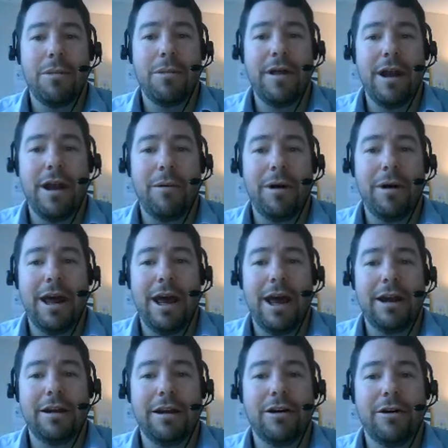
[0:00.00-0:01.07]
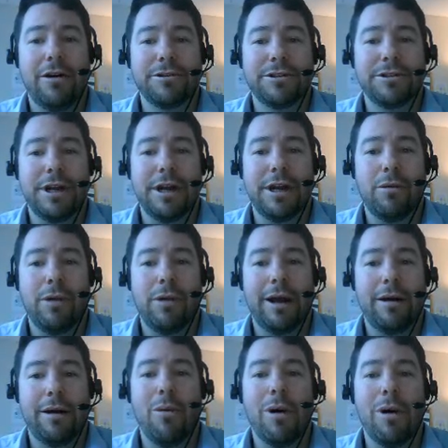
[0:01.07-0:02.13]
But then I went ahead and ghosted it
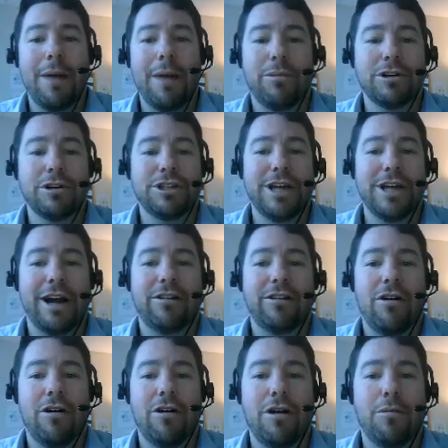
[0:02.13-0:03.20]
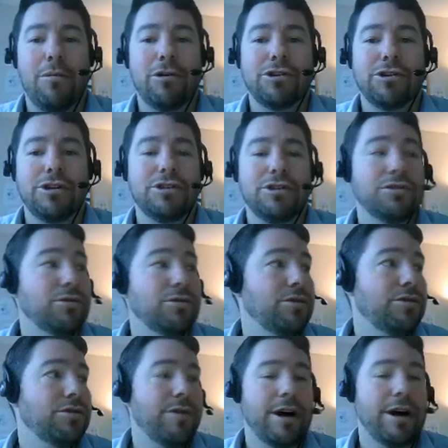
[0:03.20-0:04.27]
like what I project our numbers to do
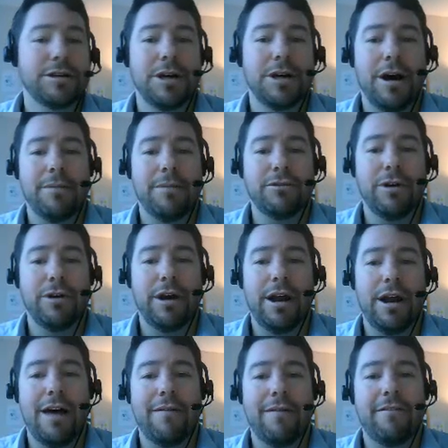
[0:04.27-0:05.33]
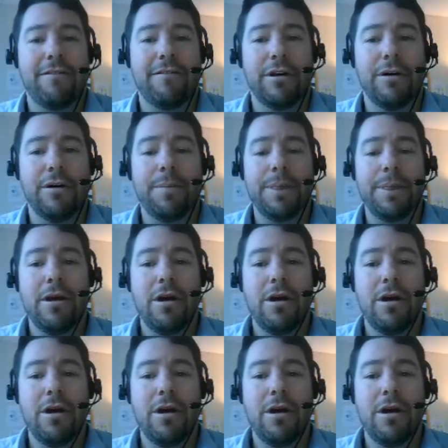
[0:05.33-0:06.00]
throughout time, so I kind of have a feel.